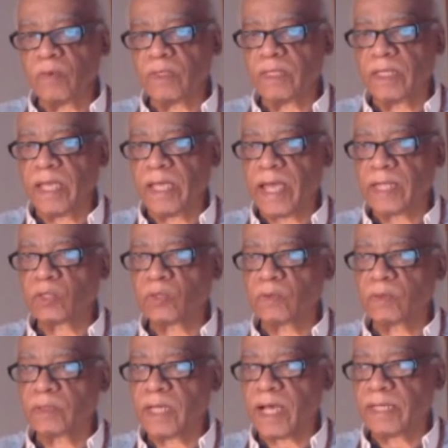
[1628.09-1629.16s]
with the
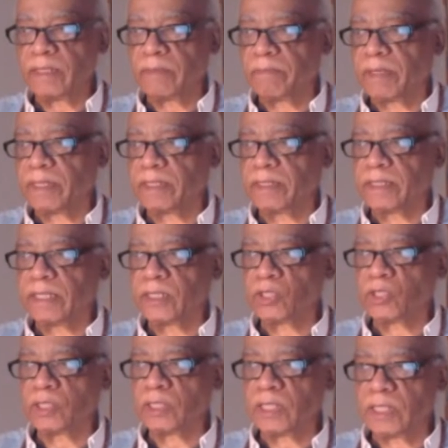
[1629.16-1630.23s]
actual guided
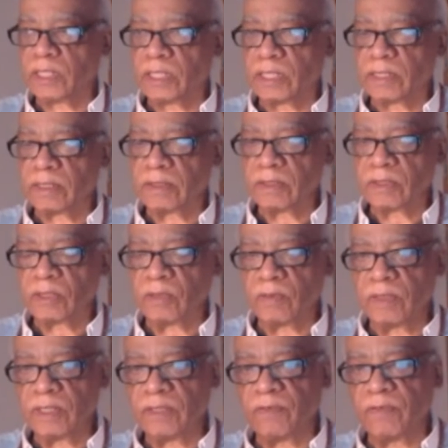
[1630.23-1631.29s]
meditation in it.
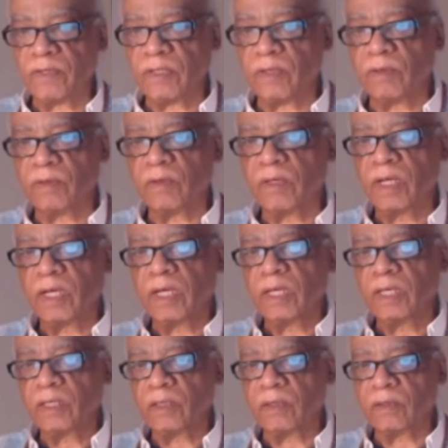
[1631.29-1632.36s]
So in this video,
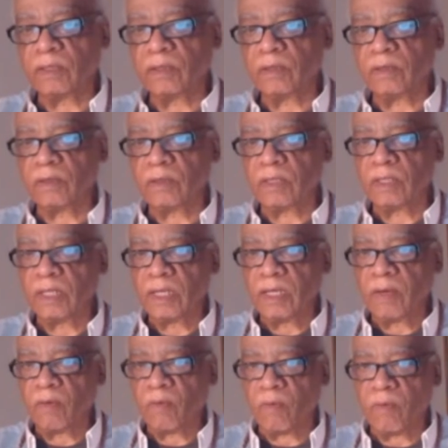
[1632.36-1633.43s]
you'll learn
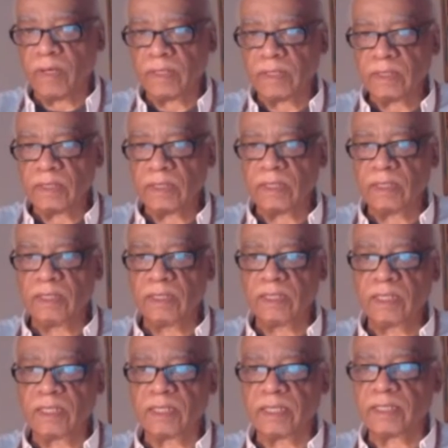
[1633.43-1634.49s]
what
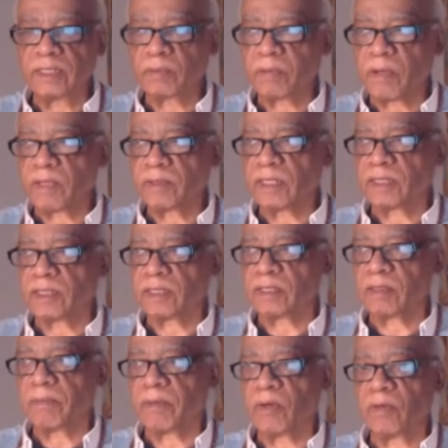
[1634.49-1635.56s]
the cleanse process
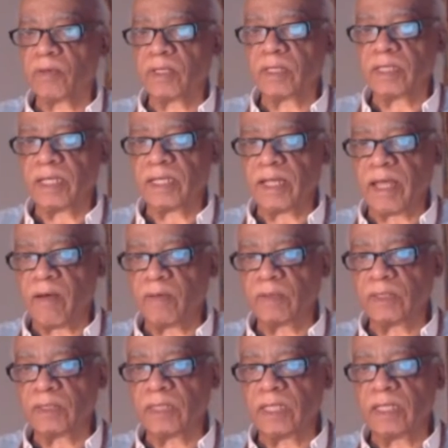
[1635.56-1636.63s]
is about and
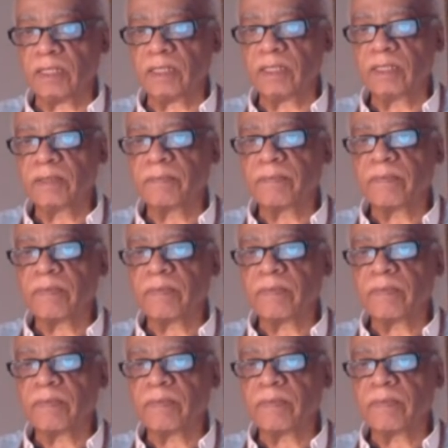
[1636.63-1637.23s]
how it's done.